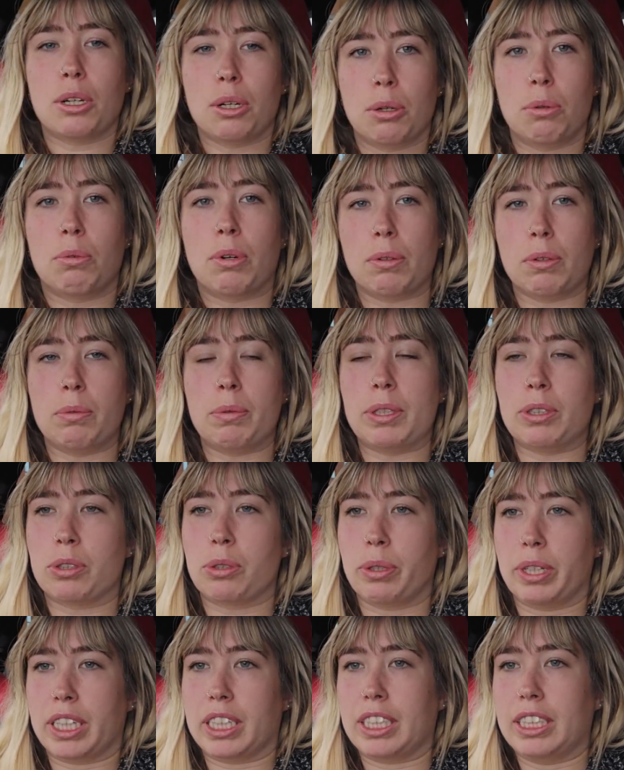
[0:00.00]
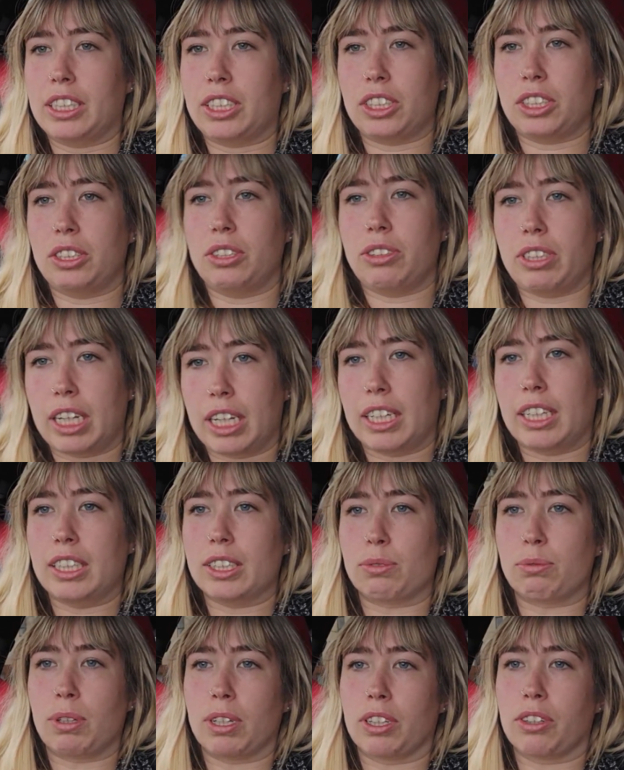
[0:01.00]
What we will quickly do
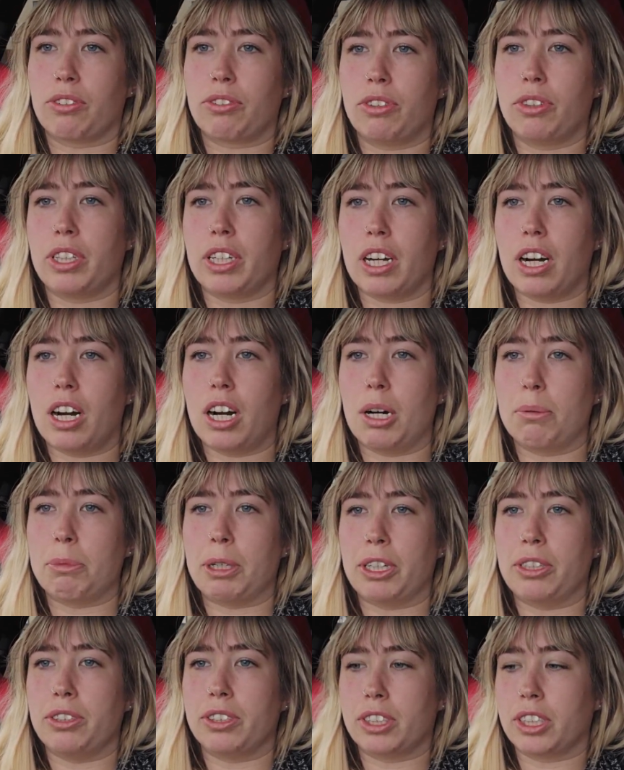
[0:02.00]
is run through the R mode.